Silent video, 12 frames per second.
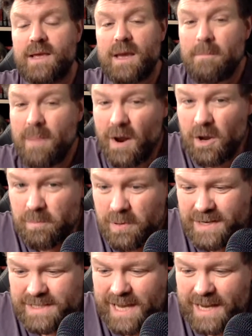Marlowe
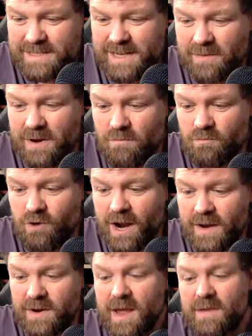put his head down and
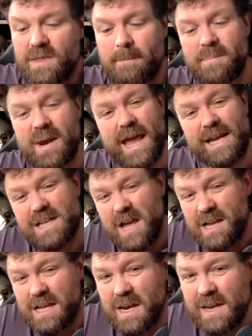ran, the blade
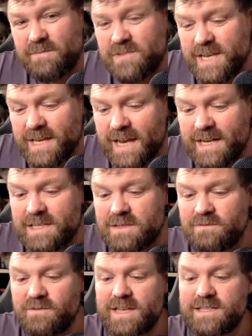glinting in his
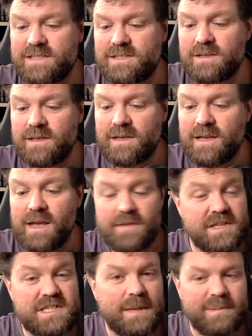fist.
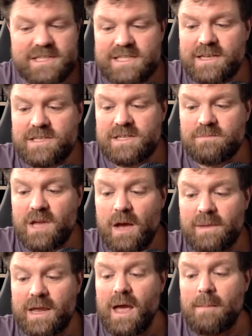The demon sensed him
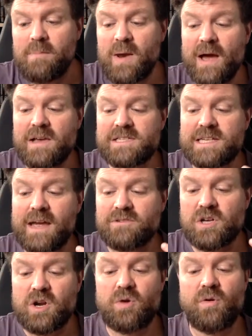coming, blasting out
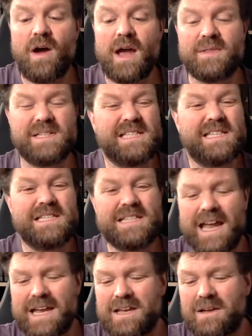a cry that
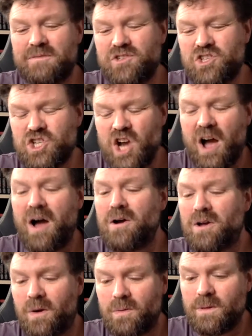stank of
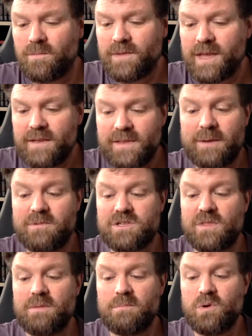charcoal. Then it was
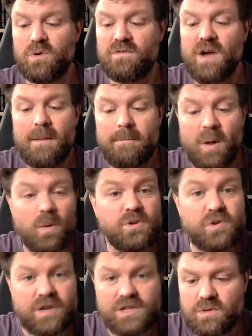on the move,
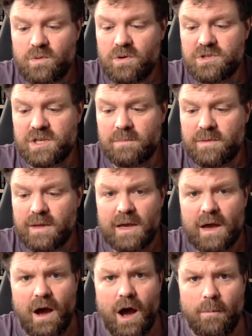bouldering towards him.
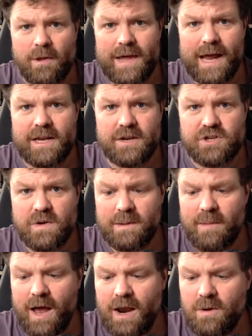What the hell are you doing,
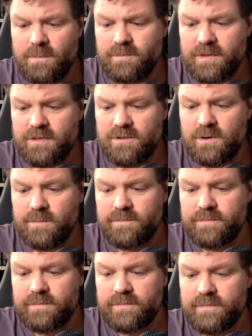Marlowe? He thought.
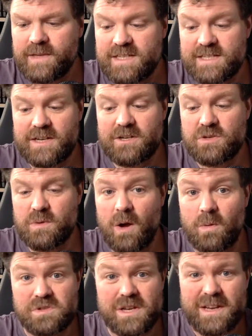He skidded to a
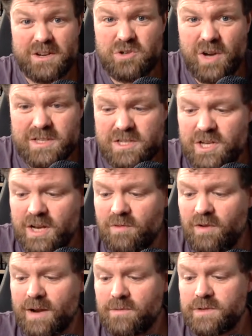halt and tried to turn
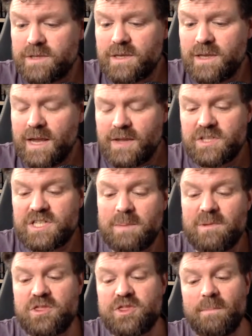around. The
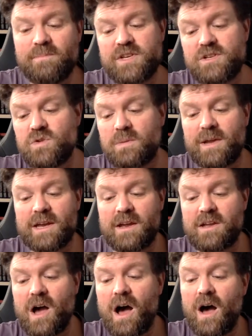demon thumped into him like a
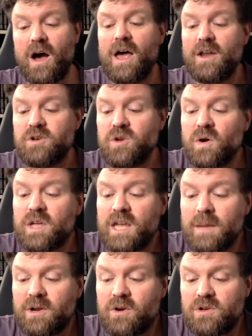car, knocking
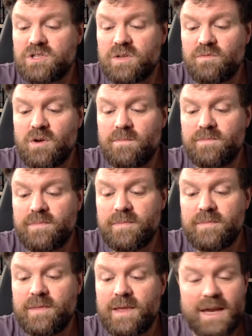him across the room.
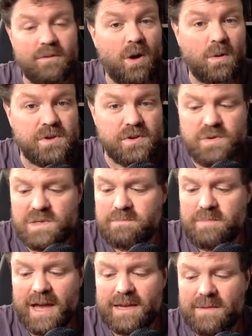He rolled onto his
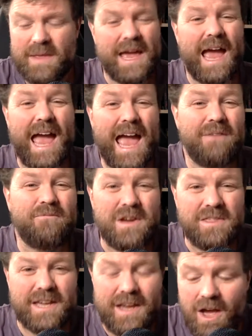back.
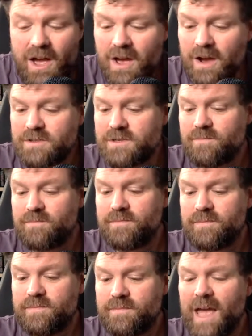Everything hurt.
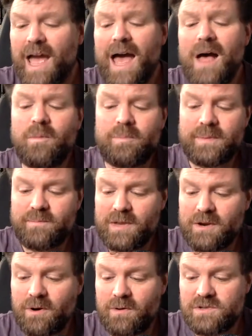Help! He
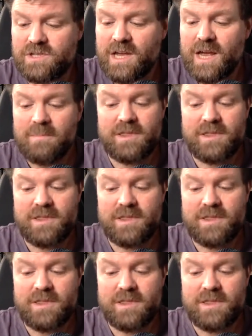croaked, but